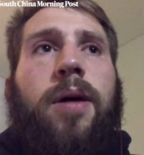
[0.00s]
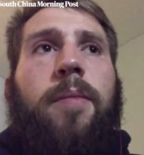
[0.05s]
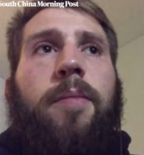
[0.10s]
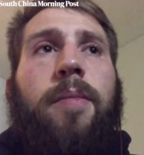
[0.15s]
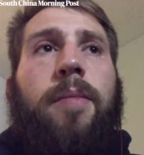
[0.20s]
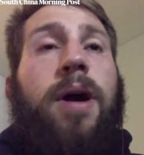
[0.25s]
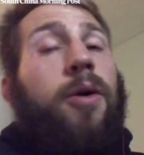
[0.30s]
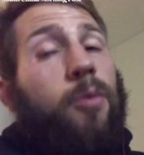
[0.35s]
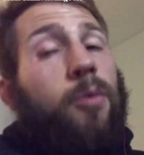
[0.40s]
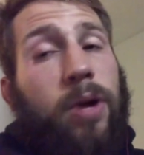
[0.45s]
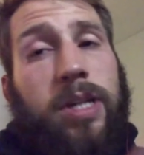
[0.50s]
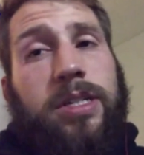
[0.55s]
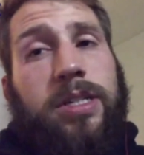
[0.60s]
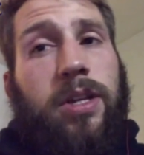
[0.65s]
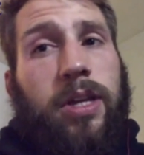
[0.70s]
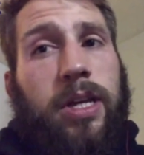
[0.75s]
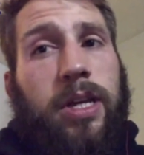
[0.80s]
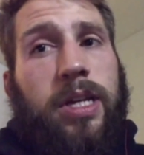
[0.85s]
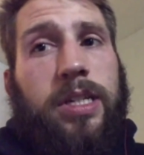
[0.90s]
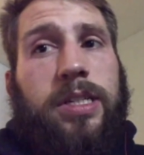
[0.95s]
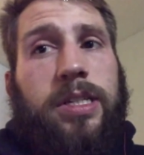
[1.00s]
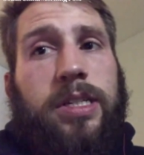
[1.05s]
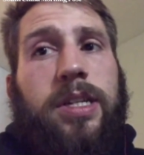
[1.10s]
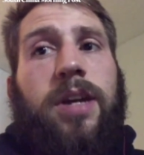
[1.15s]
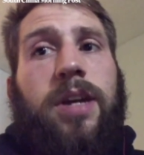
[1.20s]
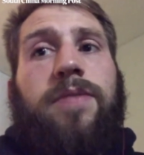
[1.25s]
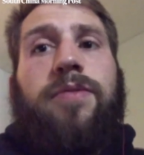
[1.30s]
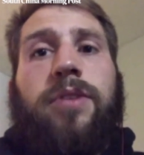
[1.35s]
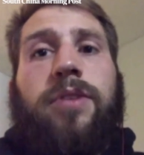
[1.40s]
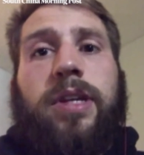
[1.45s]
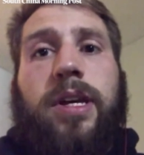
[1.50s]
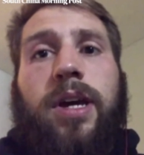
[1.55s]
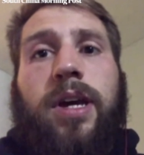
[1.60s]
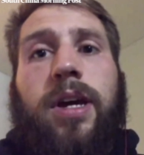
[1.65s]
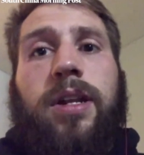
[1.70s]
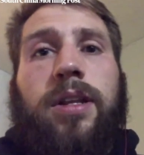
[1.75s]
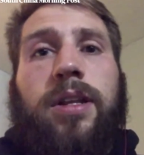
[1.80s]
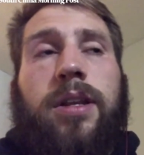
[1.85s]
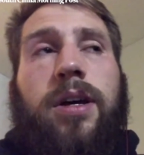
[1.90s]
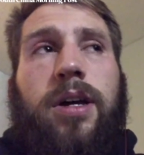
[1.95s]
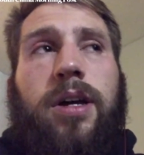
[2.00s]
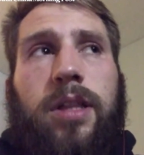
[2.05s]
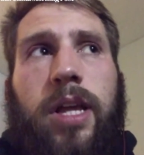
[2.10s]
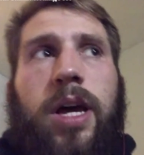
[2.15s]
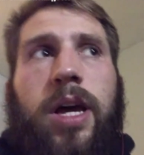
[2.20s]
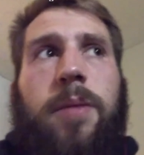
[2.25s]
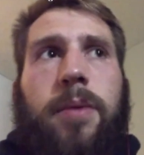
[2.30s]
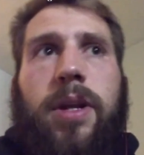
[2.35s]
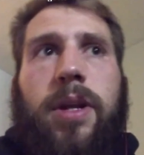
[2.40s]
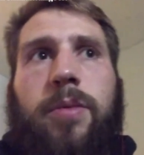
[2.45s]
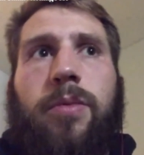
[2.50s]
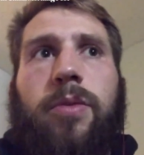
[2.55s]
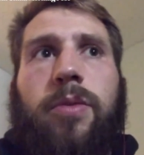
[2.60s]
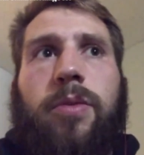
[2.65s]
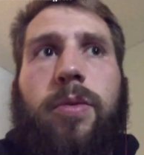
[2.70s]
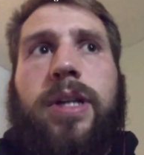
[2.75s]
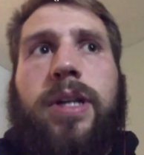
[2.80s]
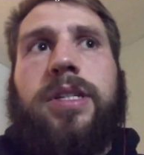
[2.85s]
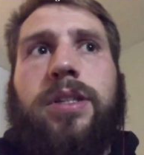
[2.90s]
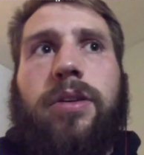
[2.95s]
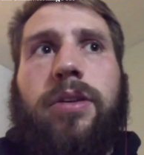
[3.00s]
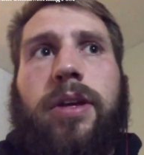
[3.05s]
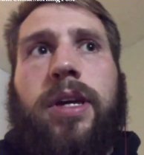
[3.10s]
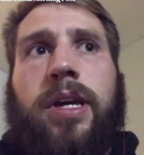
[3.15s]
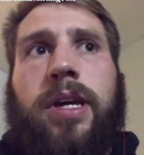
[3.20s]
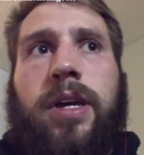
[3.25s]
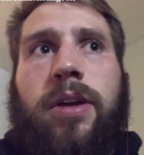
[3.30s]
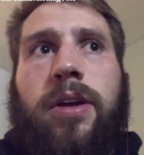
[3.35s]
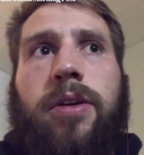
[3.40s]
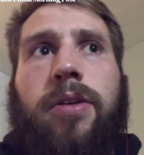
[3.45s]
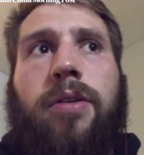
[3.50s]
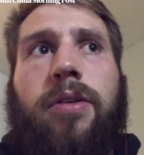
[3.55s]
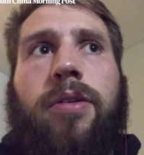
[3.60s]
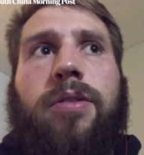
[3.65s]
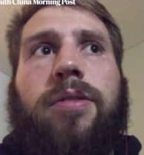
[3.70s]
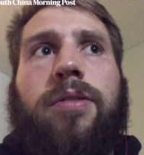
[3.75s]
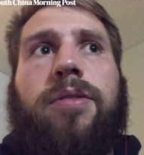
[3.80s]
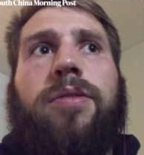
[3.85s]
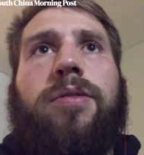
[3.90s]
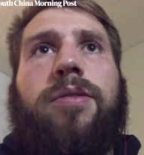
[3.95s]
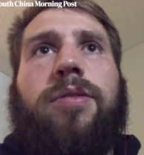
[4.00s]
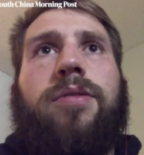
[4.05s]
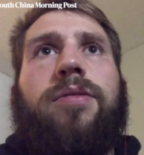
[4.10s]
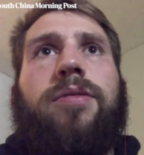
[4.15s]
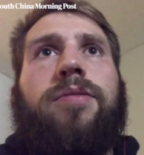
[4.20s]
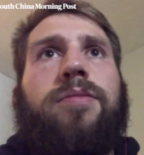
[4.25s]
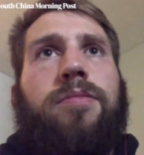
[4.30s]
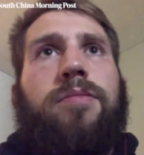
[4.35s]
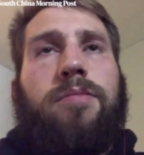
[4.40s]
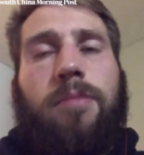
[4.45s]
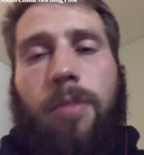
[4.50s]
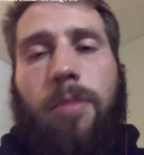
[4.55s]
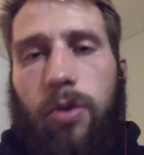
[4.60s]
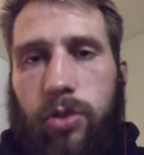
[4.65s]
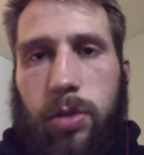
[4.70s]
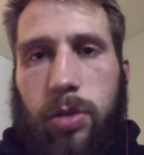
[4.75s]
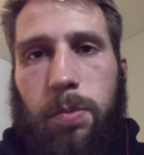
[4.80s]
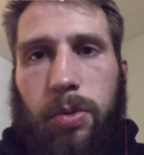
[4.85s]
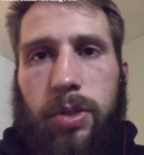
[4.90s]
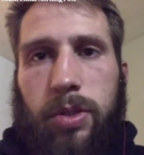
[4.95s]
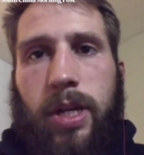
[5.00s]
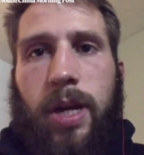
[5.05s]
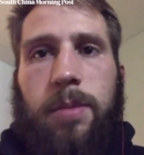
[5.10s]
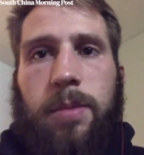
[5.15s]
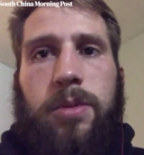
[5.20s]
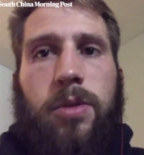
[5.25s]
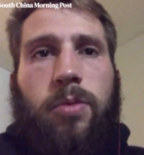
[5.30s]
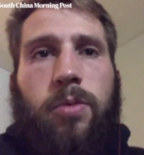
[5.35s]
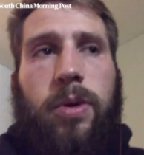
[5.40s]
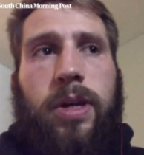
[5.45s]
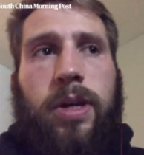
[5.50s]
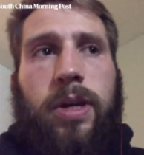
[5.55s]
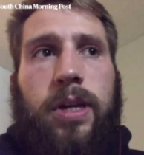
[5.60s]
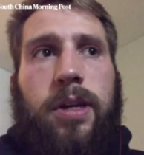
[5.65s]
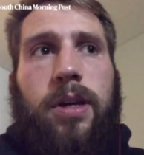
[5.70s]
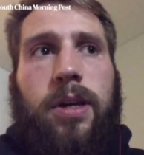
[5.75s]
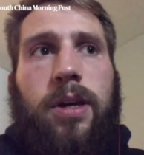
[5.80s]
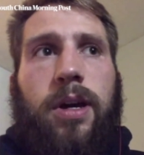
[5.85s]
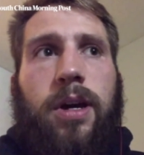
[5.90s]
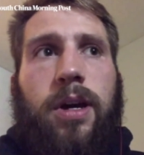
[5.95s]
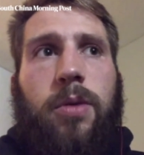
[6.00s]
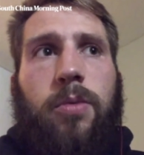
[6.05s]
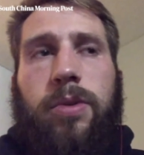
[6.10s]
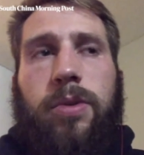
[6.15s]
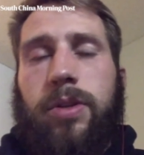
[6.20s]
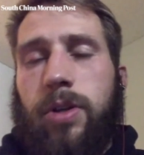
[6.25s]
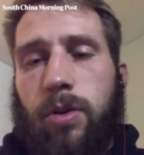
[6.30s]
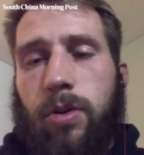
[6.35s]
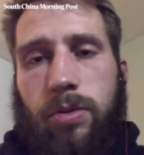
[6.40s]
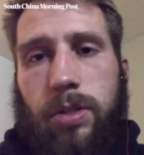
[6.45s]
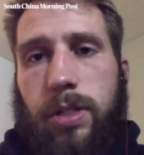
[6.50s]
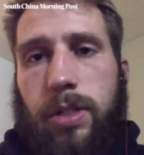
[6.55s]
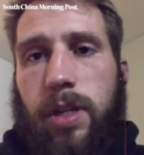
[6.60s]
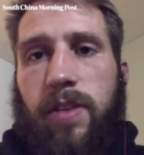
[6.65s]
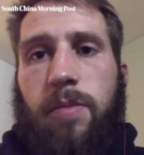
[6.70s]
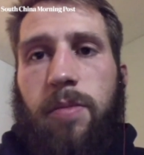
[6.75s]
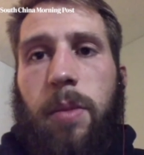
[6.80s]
my wrestling has definitely gotten a lot better. We're wrestling here multiple times a week with Coach Steve